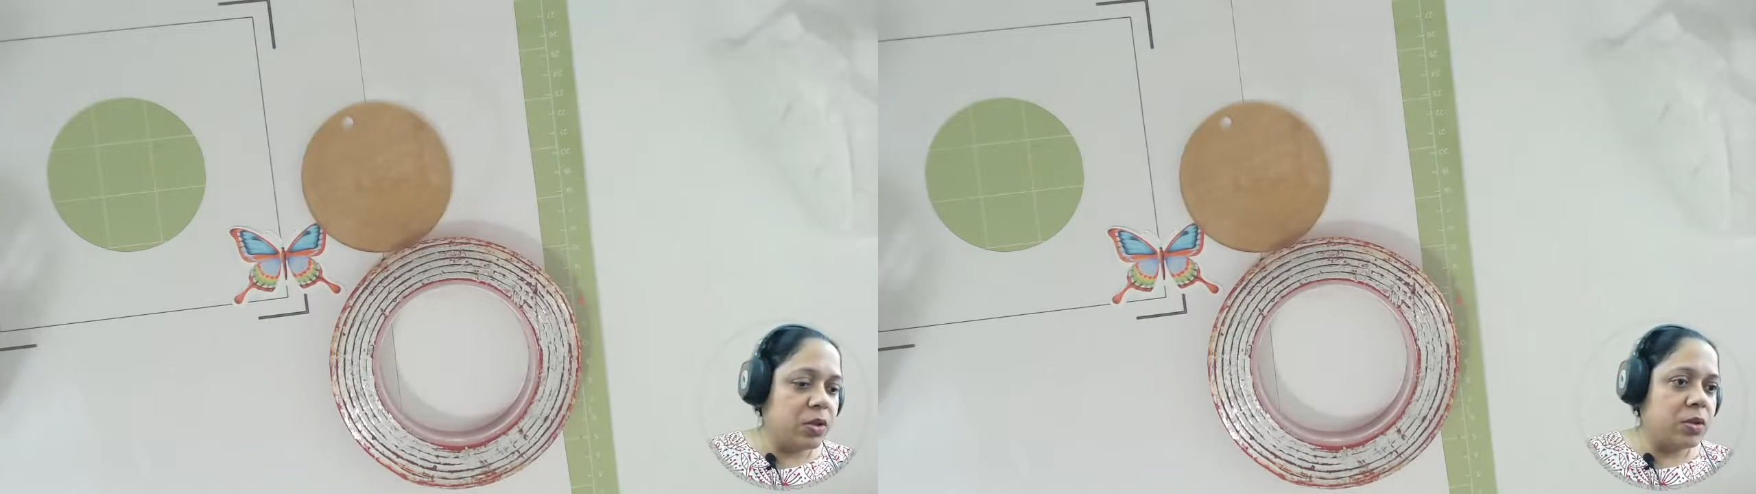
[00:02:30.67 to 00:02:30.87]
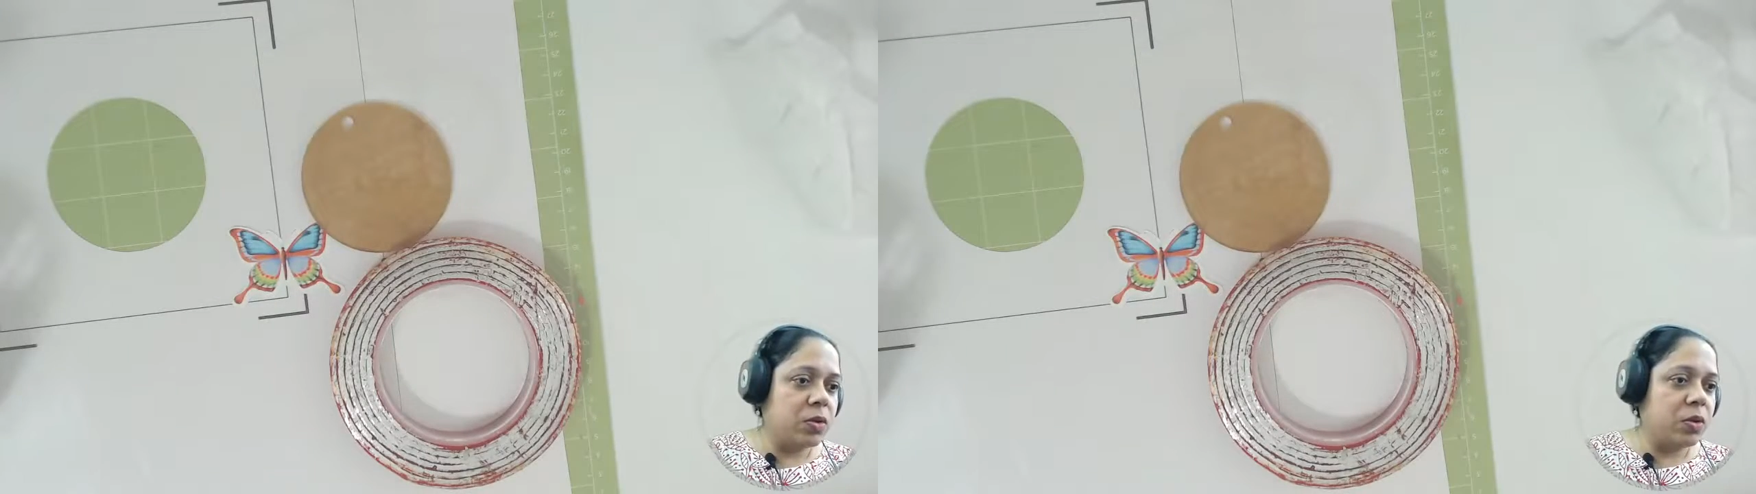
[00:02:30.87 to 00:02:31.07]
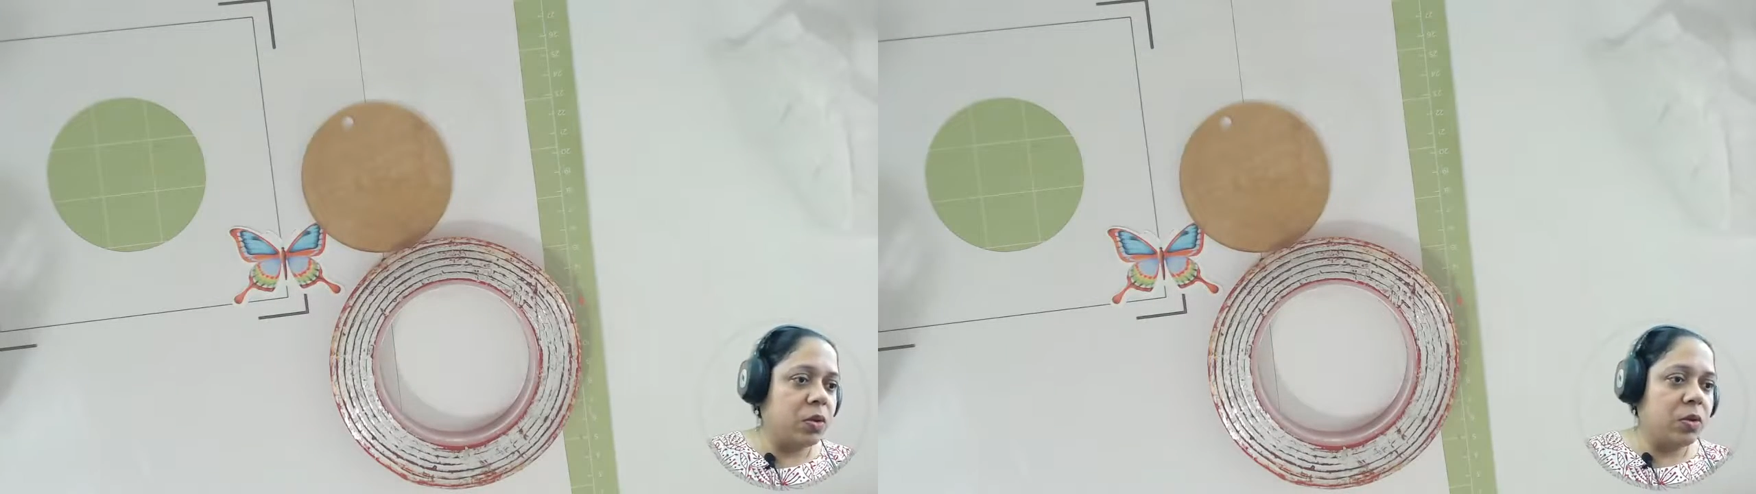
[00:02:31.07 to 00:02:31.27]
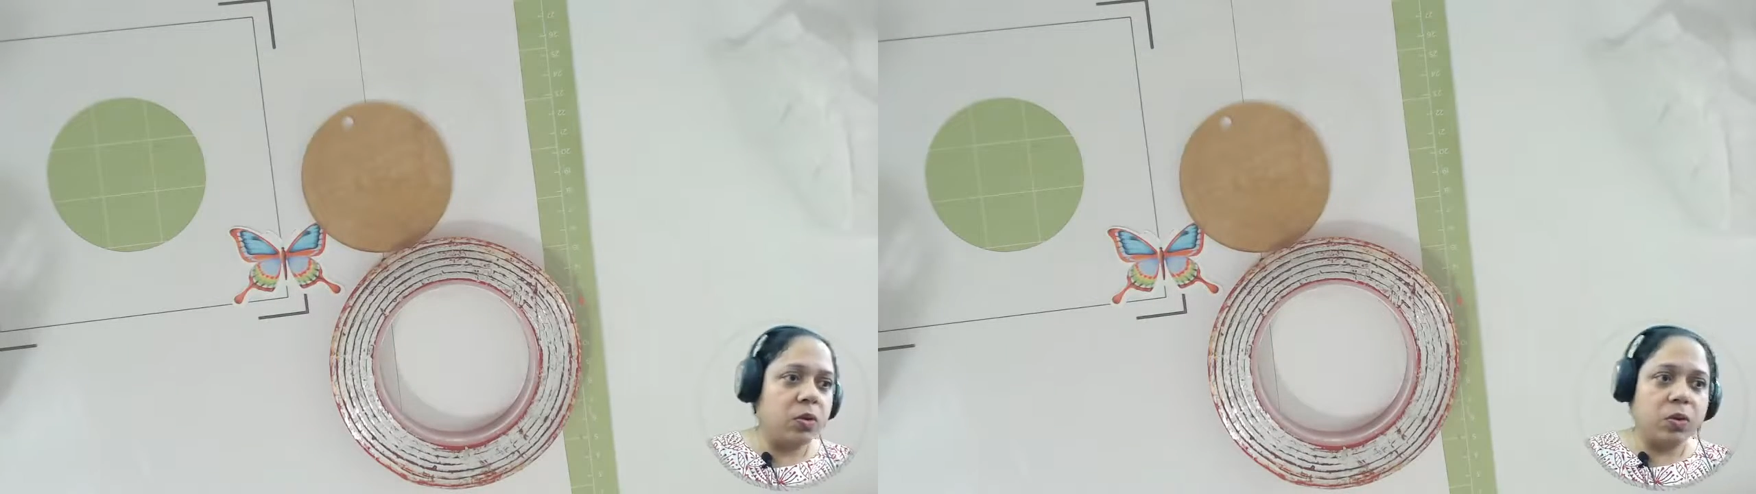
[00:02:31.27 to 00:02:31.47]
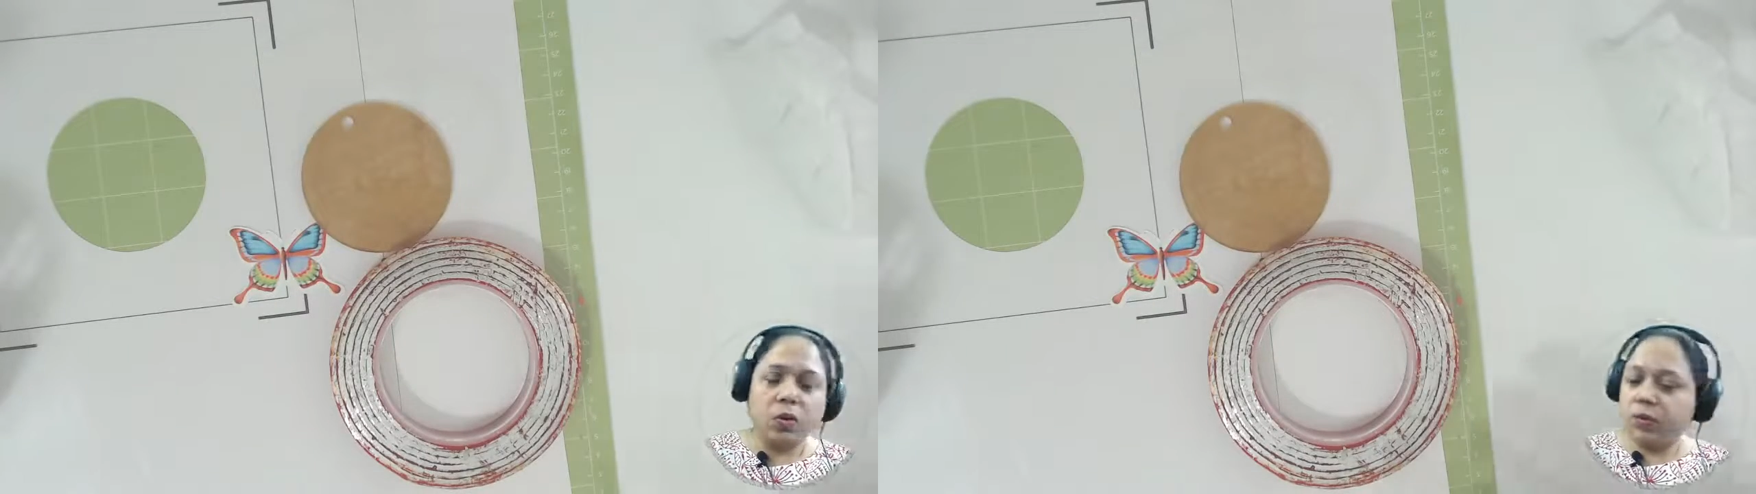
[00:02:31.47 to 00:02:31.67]

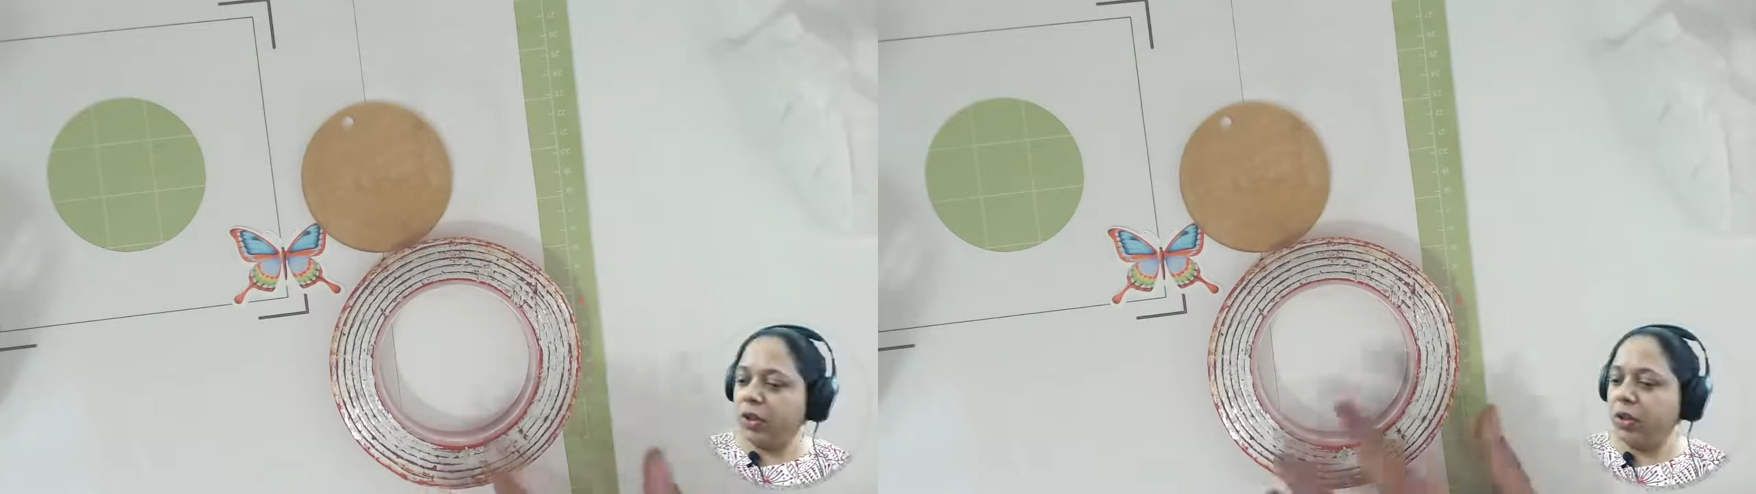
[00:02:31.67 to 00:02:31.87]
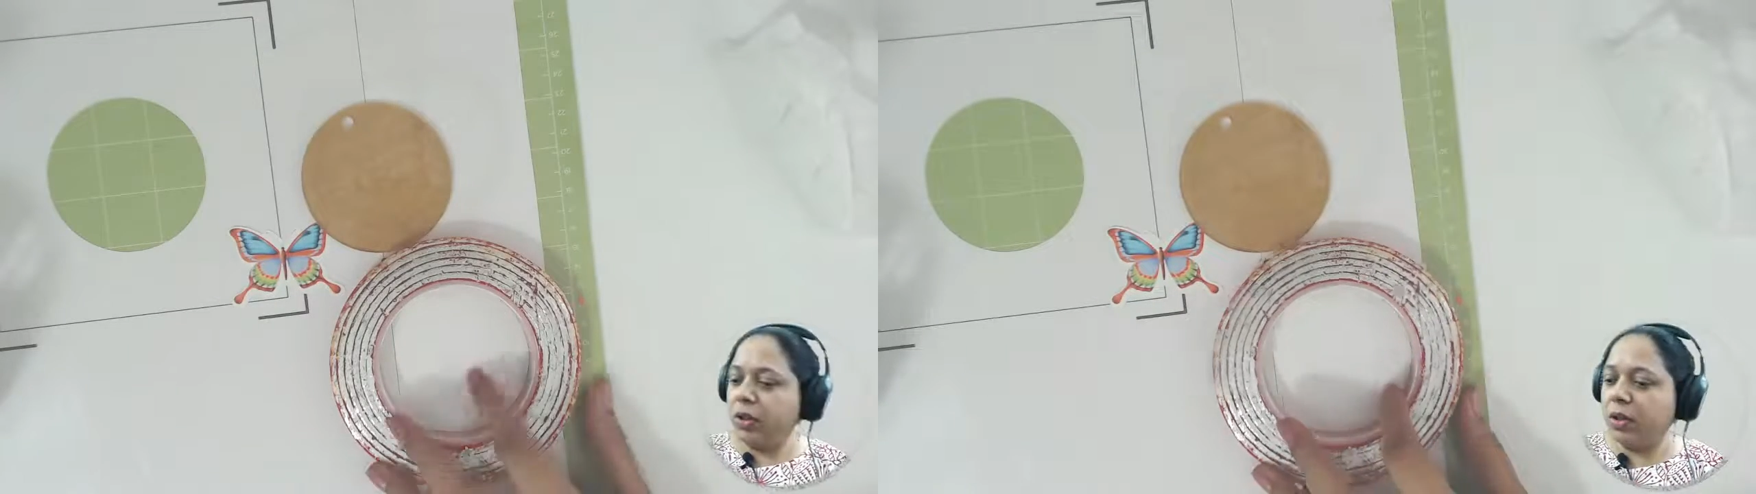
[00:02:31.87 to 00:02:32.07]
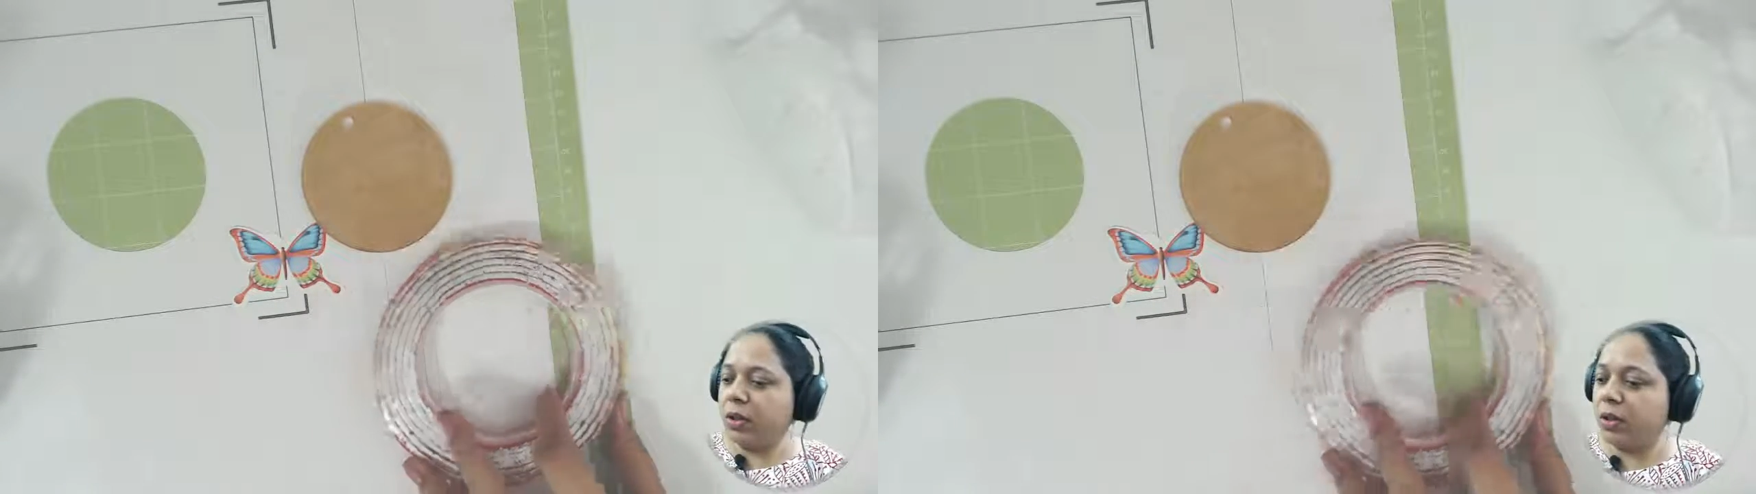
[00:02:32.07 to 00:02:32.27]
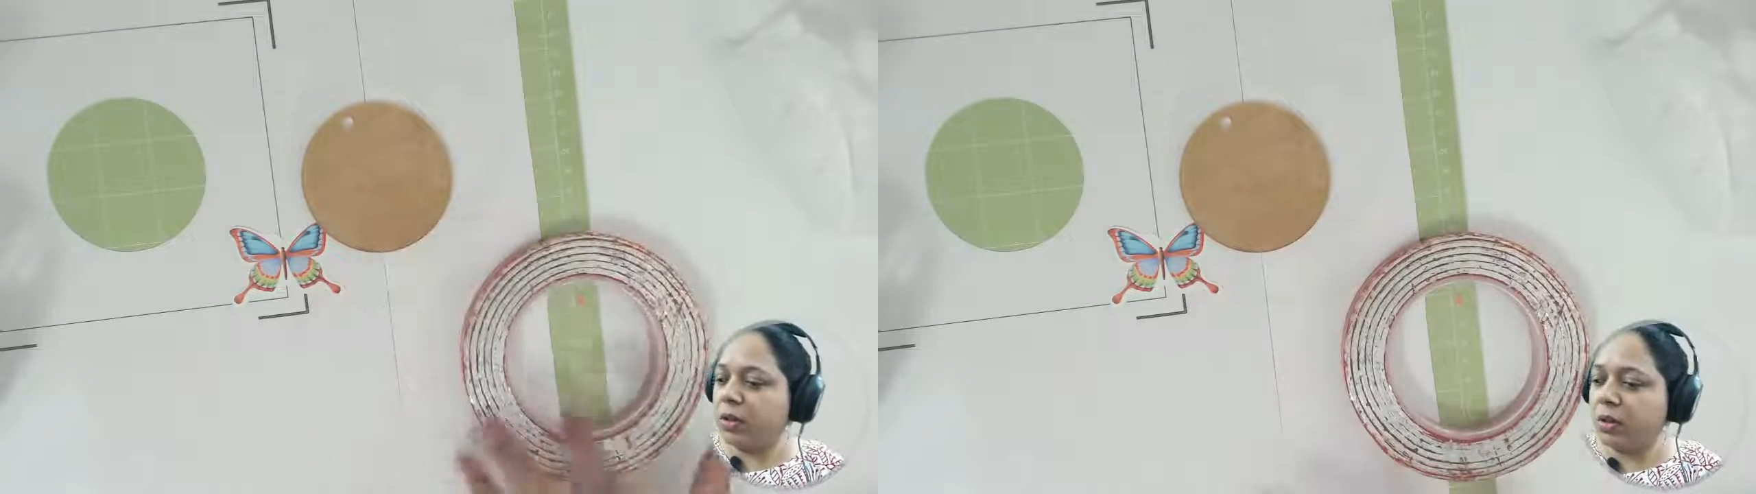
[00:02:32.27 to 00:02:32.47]
So over here